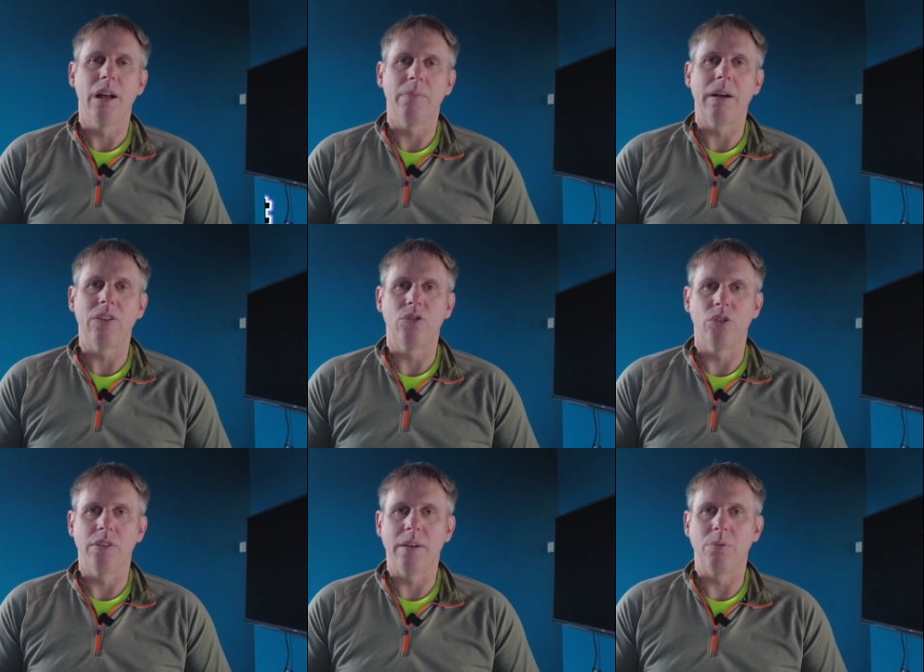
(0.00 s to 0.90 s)
and make sure
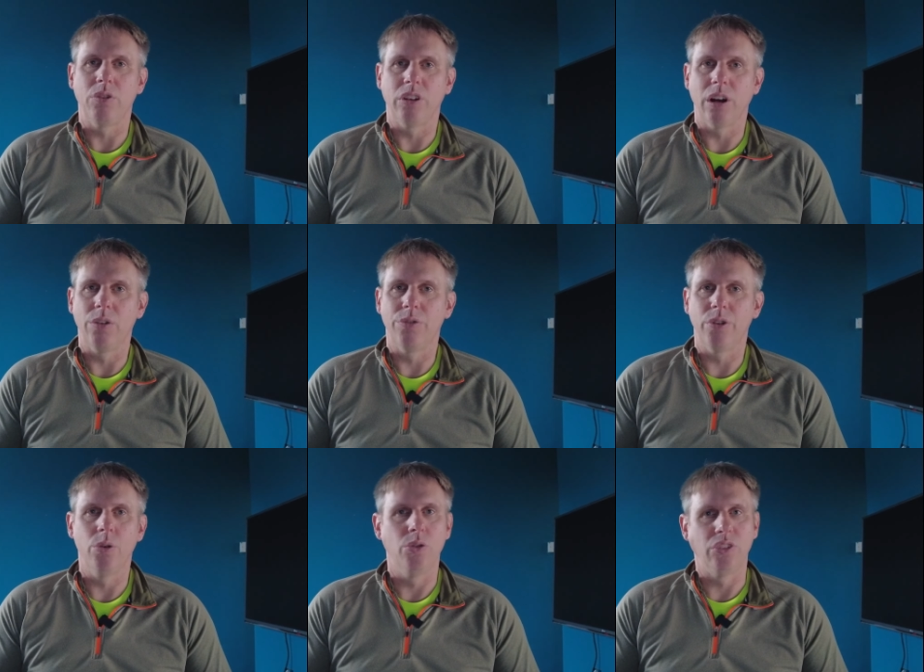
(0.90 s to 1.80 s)
that you're able to go
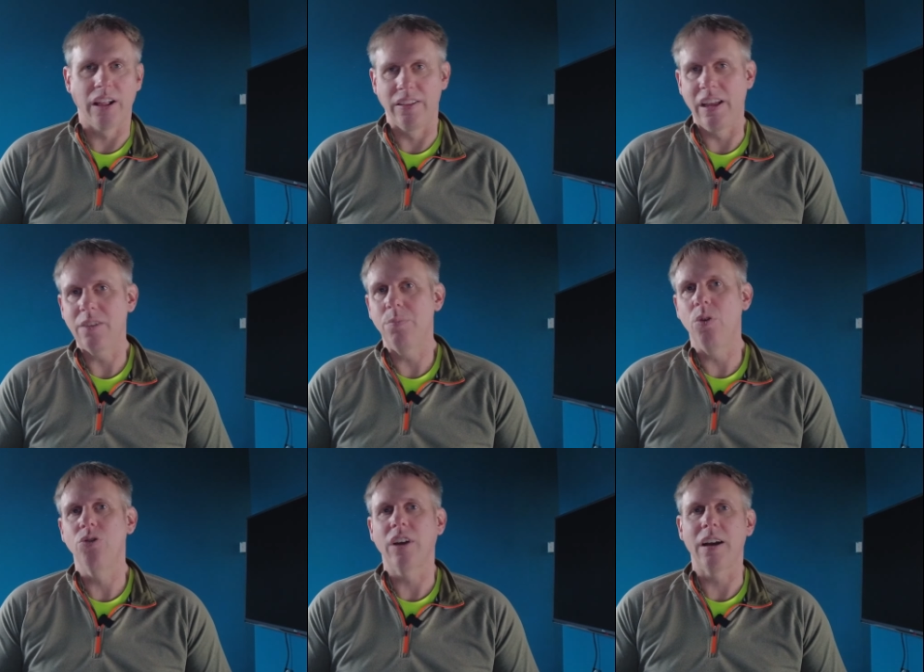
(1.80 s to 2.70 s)
through, check out
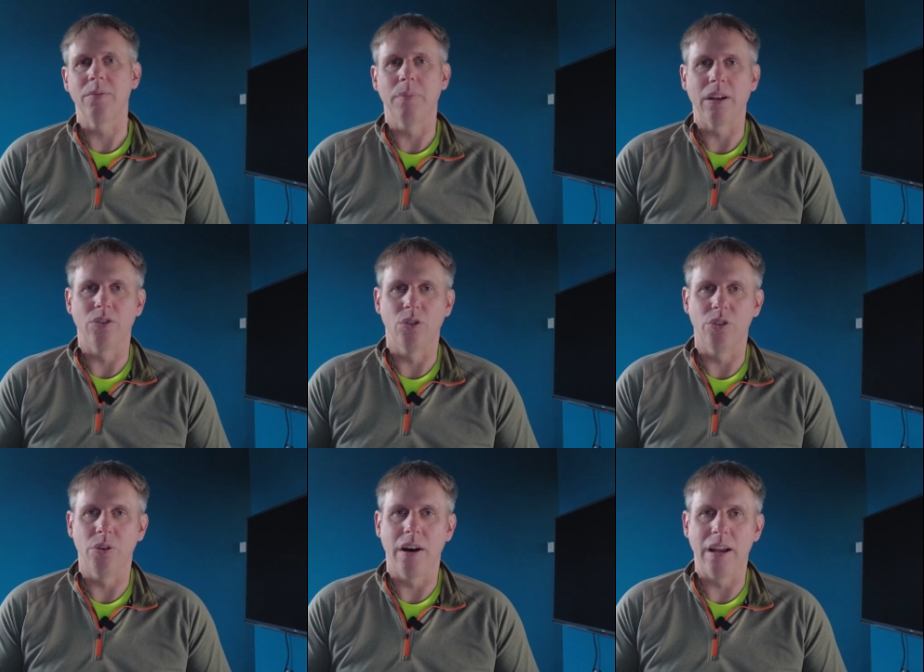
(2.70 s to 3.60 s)
dashboards, make sure
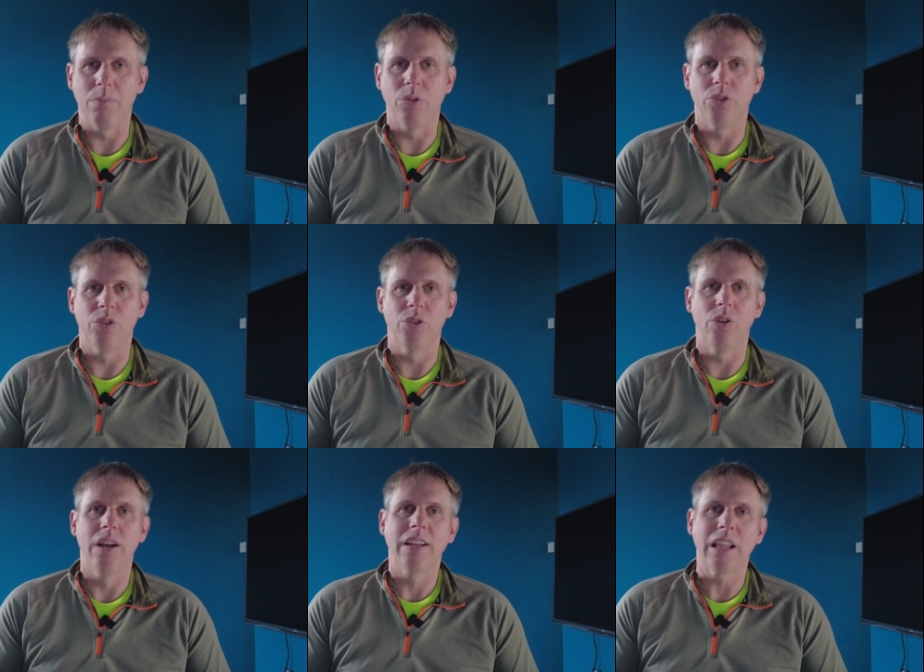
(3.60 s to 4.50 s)
that you are able to
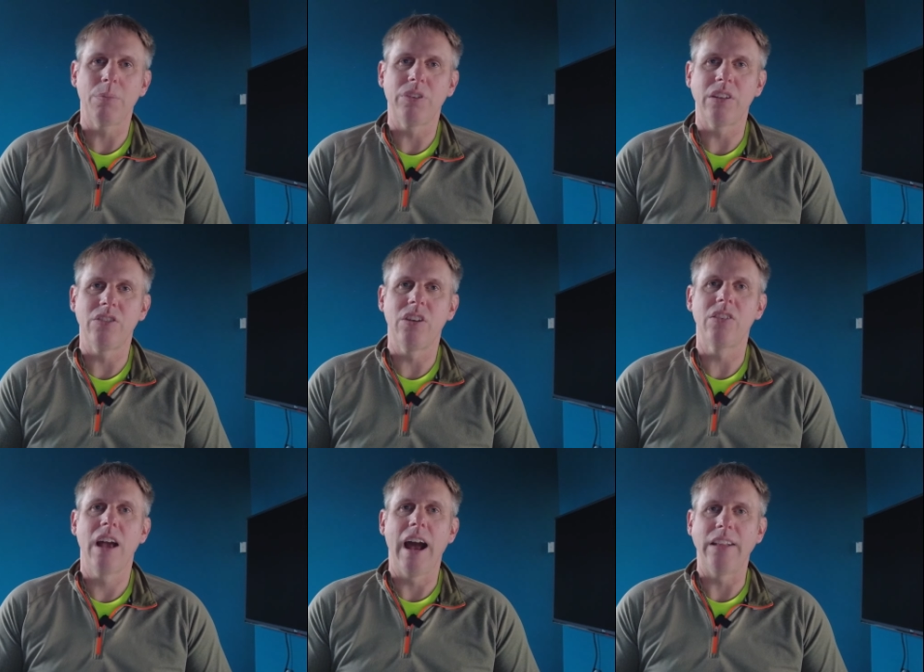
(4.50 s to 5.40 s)
get the
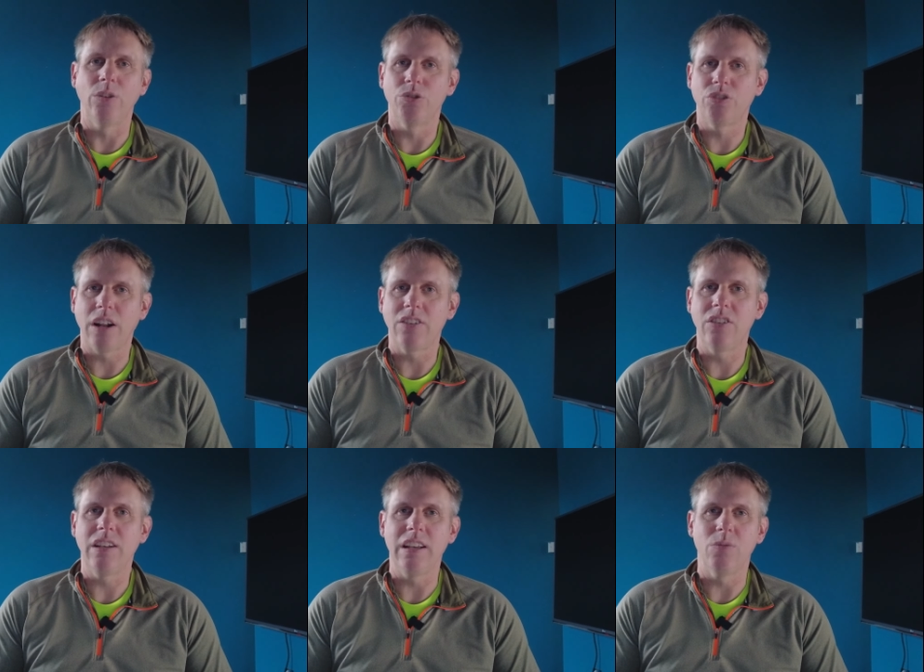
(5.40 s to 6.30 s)
percentages and your
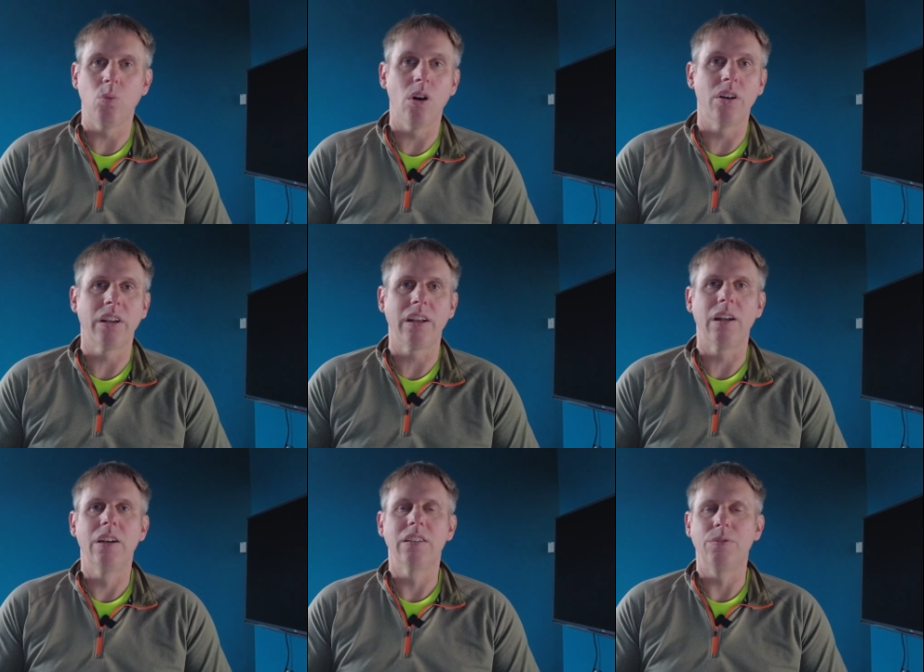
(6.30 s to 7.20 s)
strategy is working.
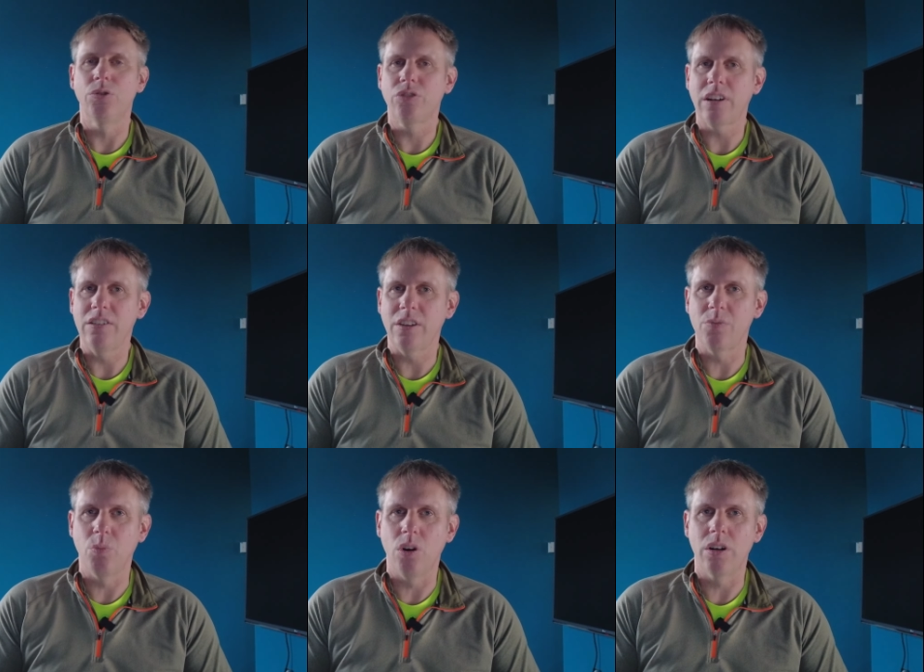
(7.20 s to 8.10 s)
Because if your strategy
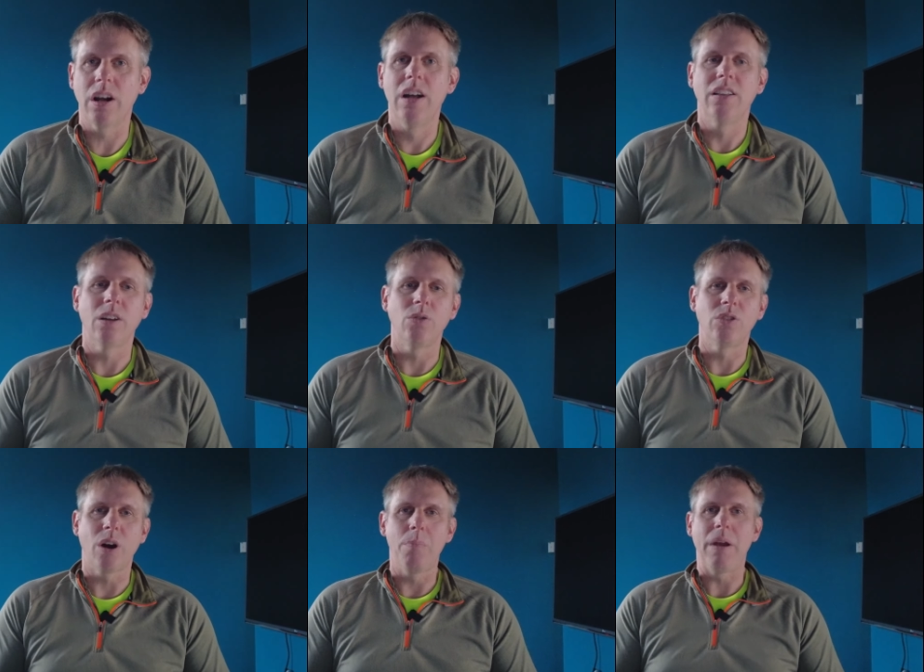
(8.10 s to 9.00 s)
doesn't work, don't
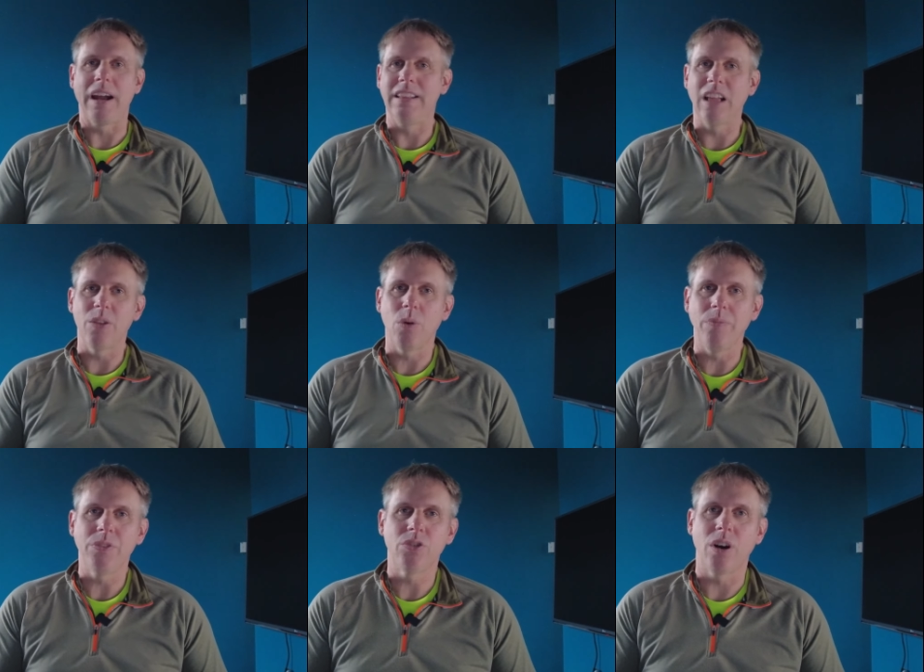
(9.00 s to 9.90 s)
just go and pick another
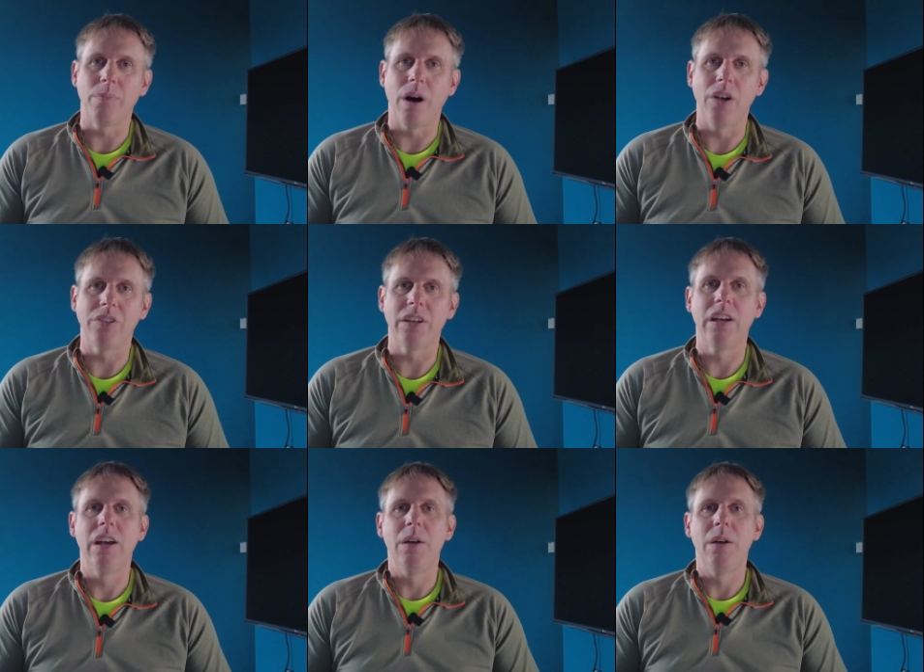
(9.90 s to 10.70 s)
one to try and pass it.